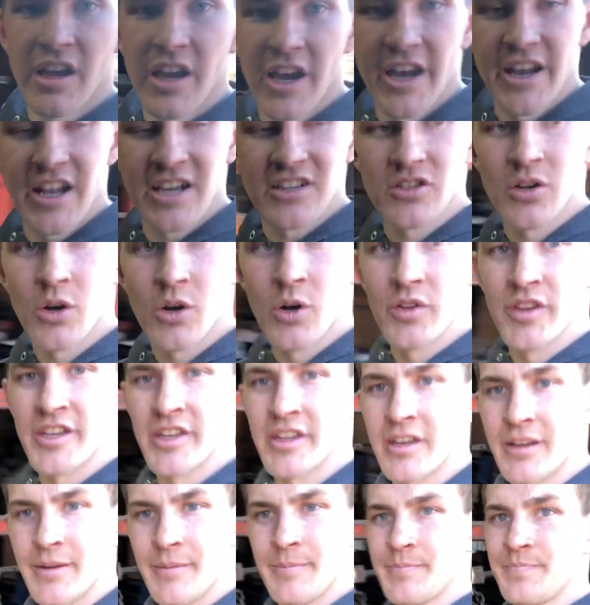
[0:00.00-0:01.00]
And I told
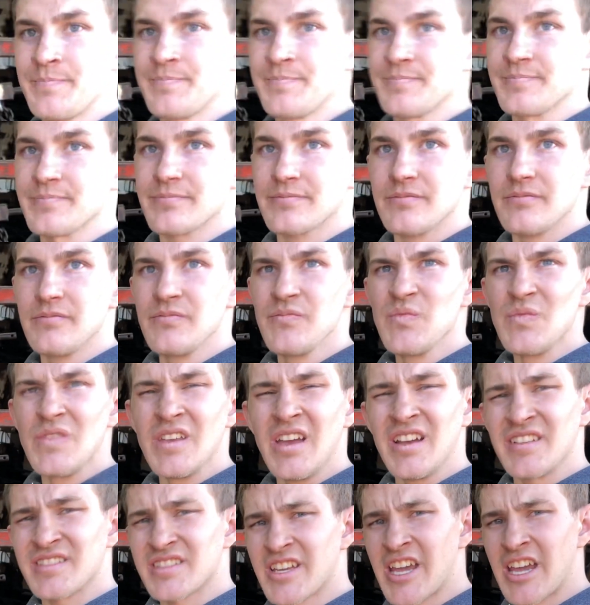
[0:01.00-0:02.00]
him,
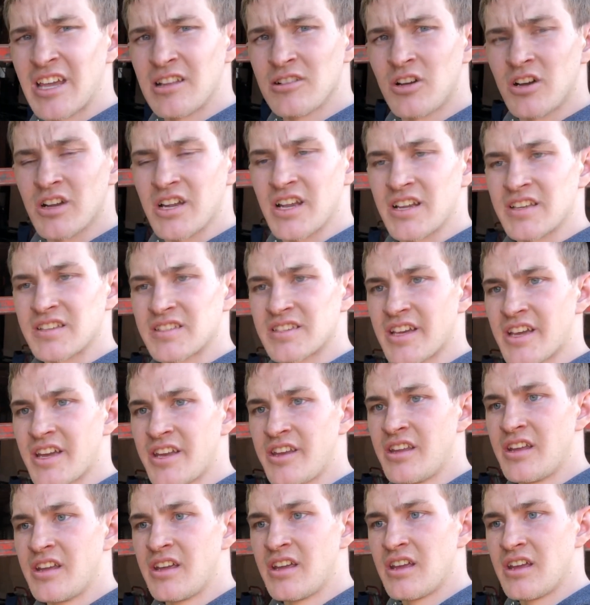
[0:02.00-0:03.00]
I said, "Hey, look," I
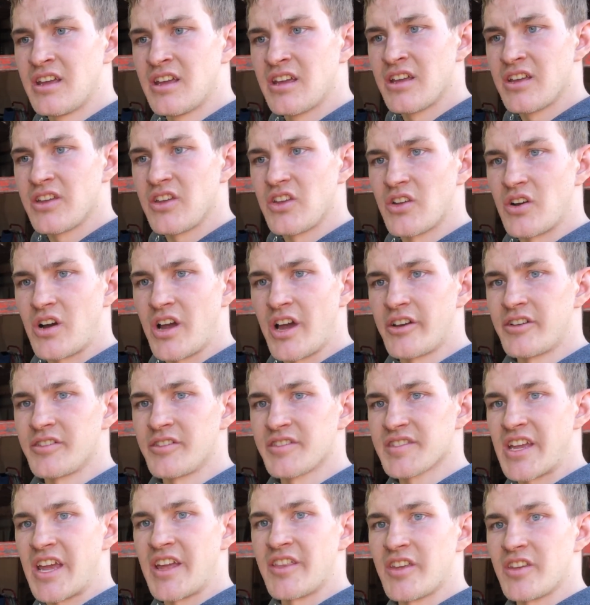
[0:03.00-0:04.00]
said, "You know, I
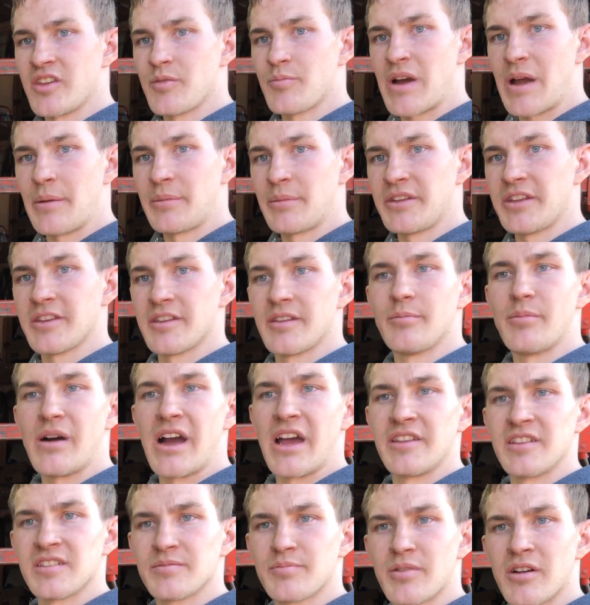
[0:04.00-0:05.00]
understand that you probably needed to
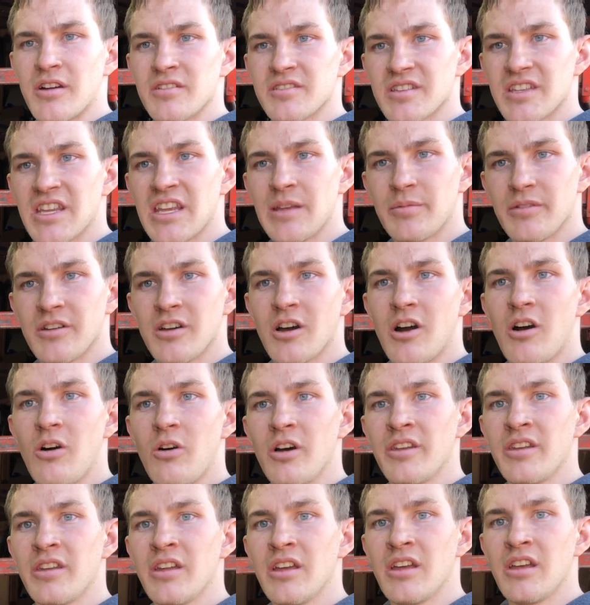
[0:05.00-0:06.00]
buy these parts to keep it
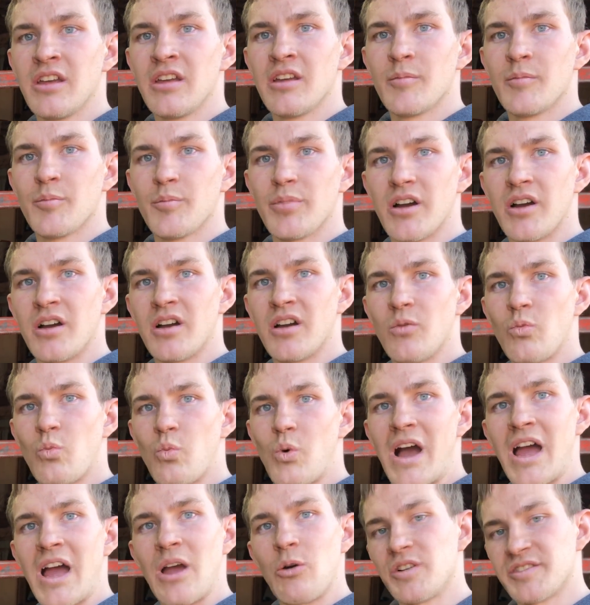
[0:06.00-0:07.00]
going, but
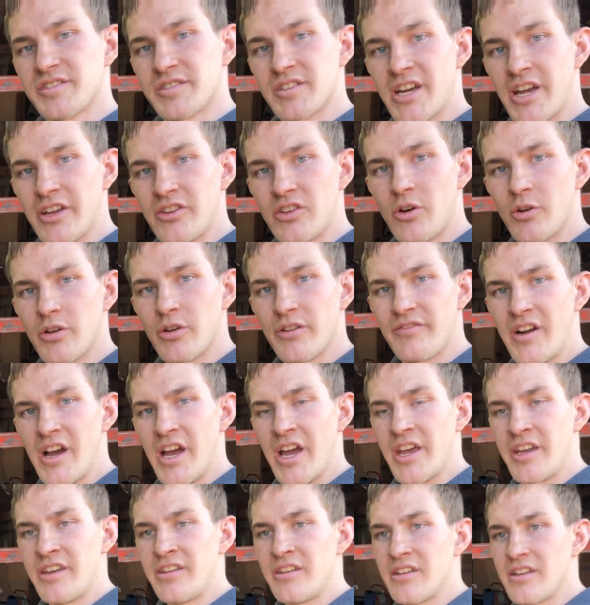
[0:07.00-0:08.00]
why wasn't I
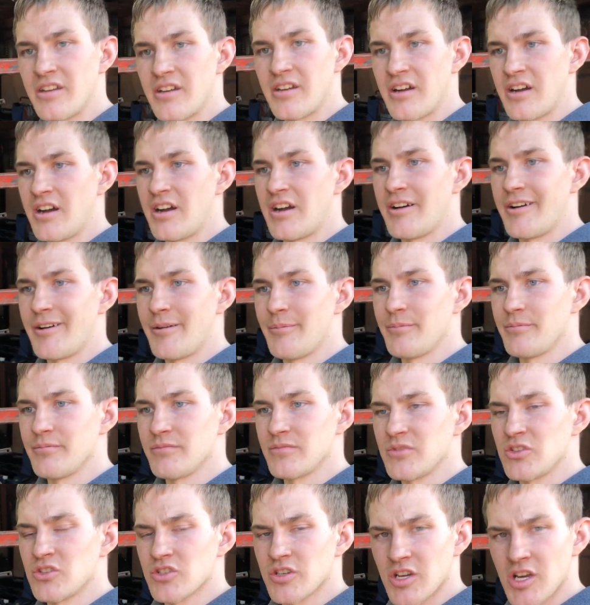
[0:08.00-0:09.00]
notified? Um,
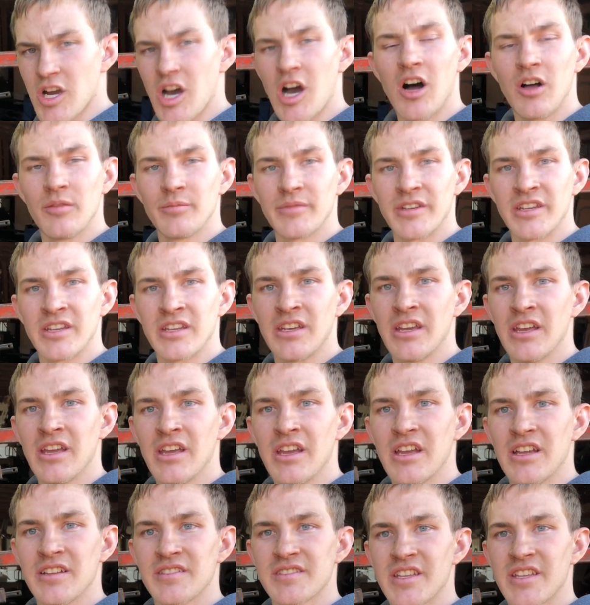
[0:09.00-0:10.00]
you should have called me
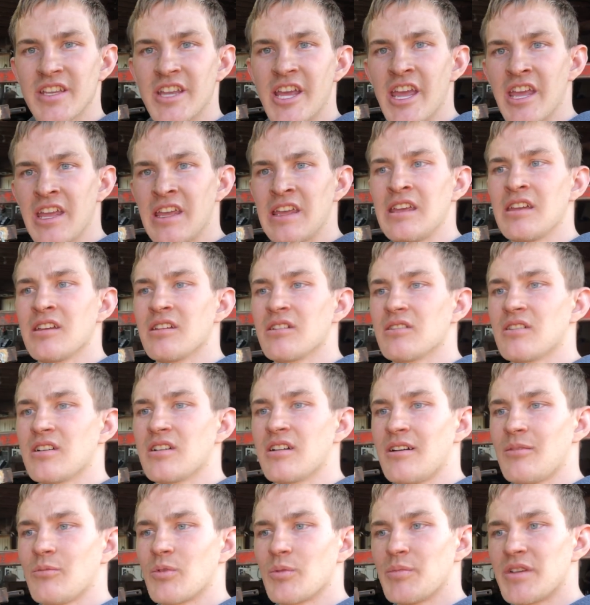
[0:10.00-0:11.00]
and said, "Hey,
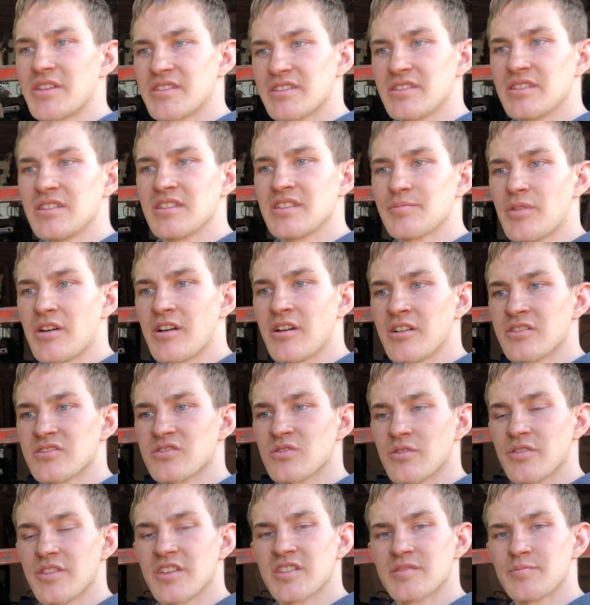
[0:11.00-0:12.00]
um, we're missing these parts,
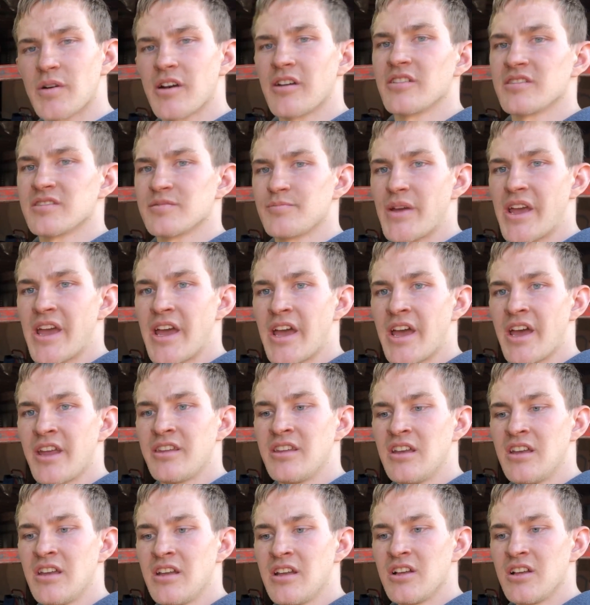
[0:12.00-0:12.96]
or this part is bad."